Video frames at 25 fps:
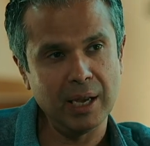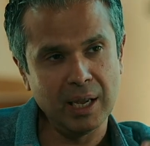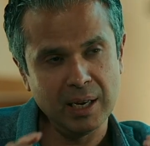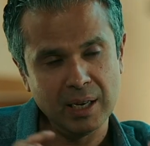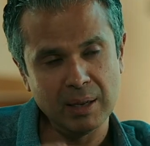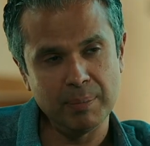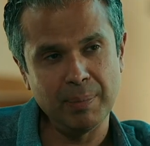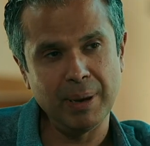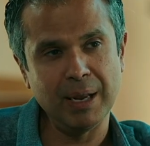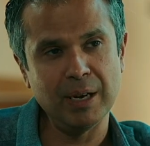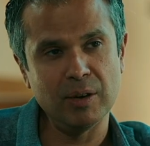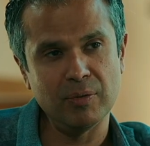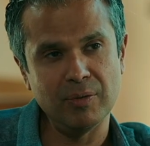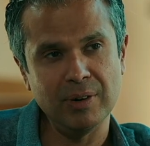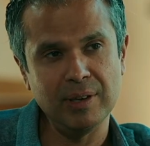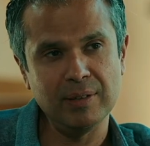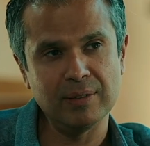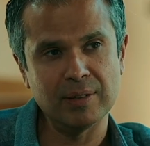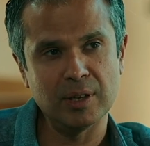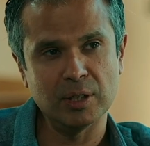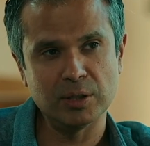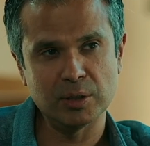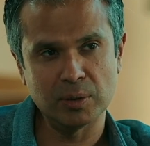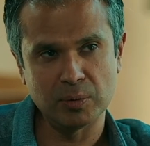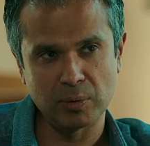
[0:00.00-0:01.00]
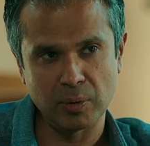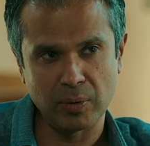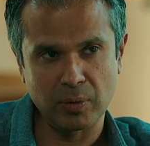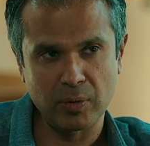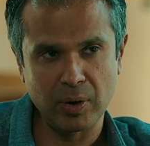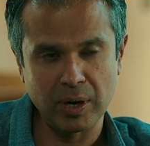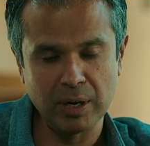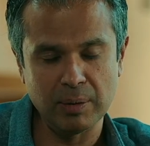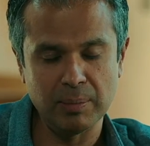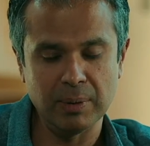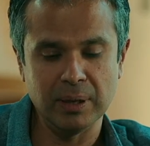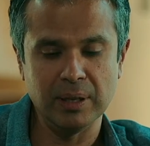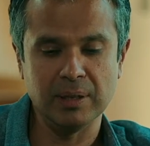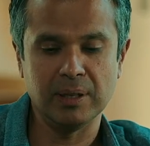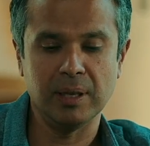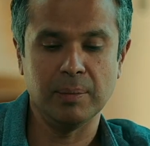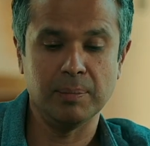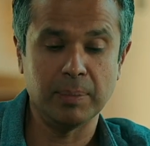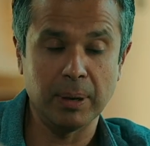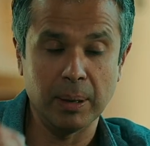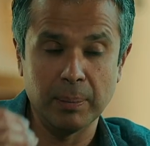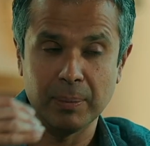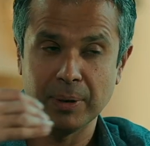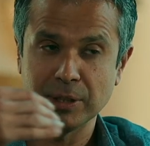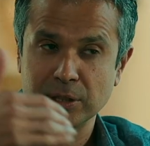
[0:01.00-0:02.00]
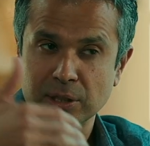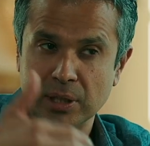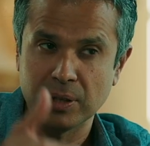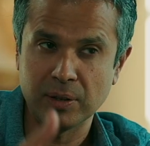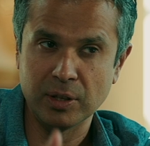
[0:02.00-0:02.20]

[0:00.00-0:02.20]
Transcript: independent researchers with credibility published